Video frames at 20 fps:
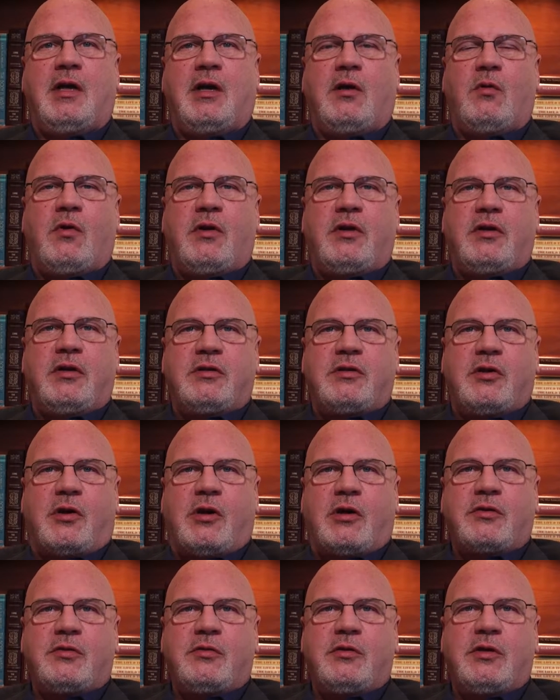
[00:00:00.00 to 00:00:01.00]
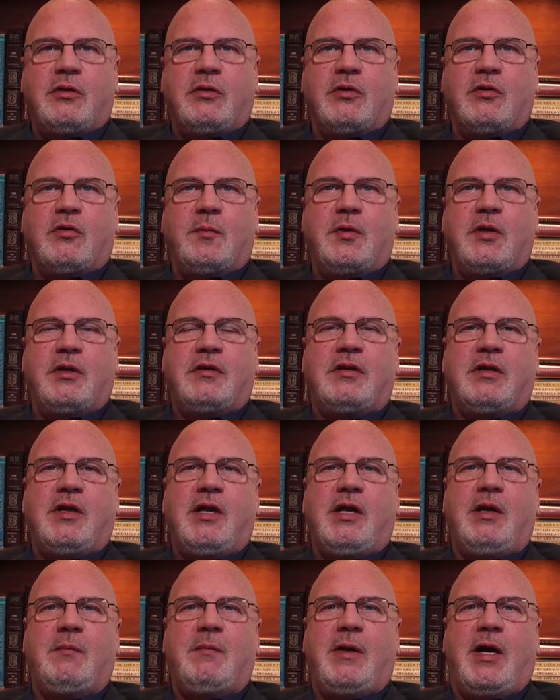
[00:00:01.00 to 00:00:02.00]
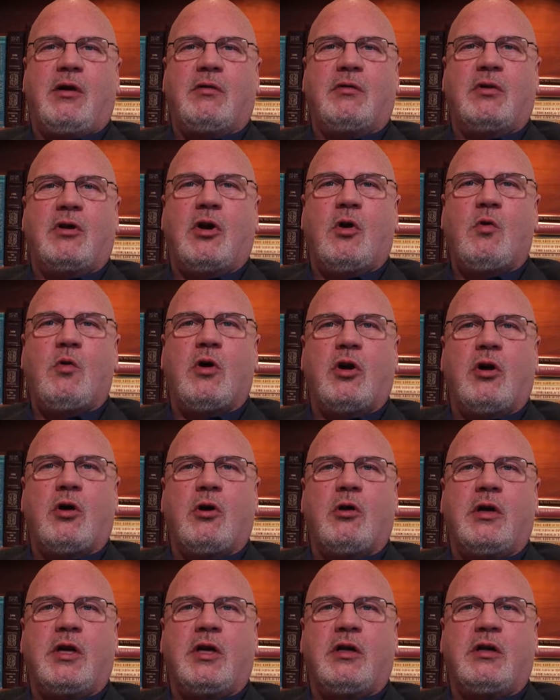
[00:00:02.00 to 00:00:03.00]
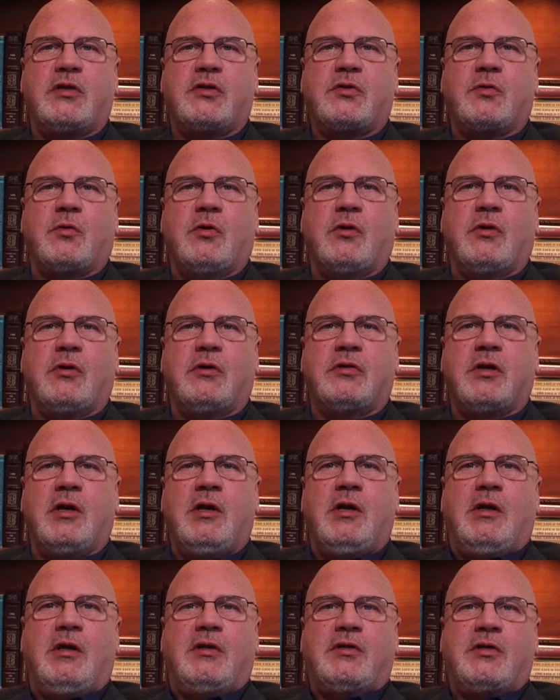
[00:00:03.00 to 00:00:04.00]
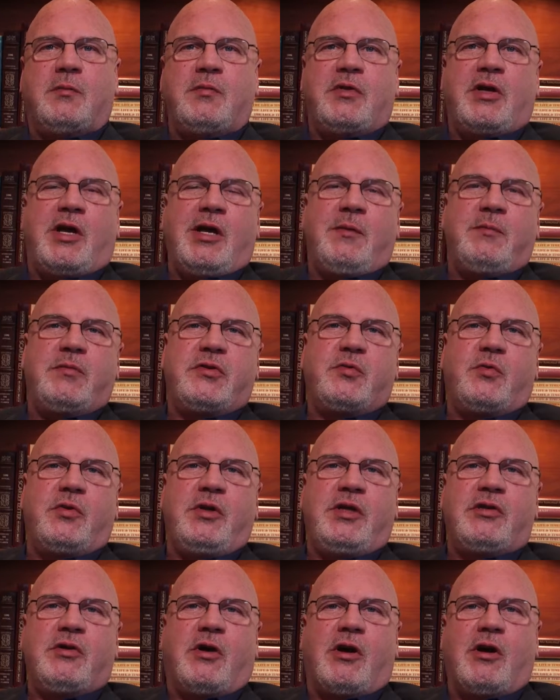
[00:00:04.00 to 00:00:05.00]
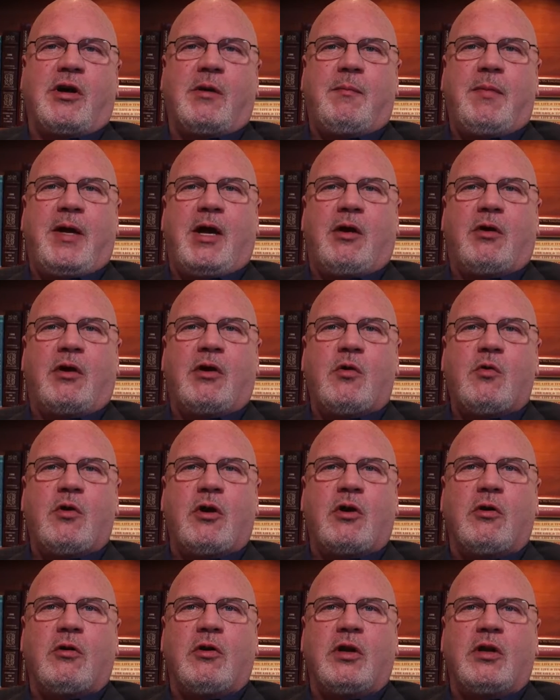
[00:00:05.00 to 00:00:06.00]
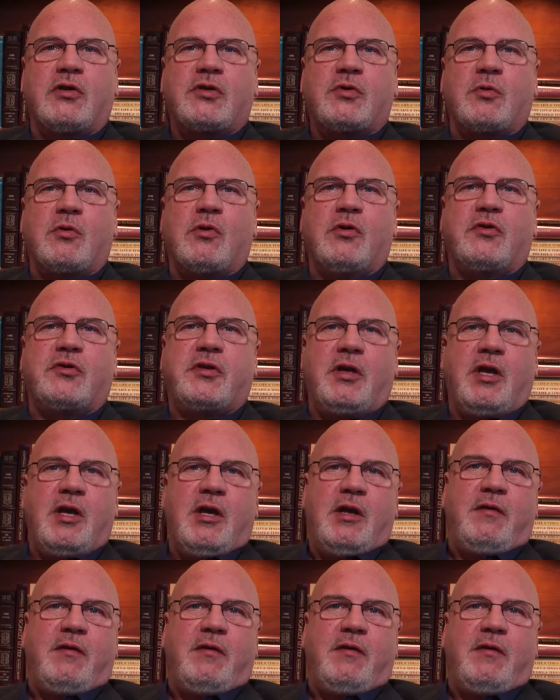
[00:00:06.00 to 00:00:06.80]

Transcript: I wanted to talk to you a little bit today about co-occurring disorders. Sometimes we talk about co-occurring disorders.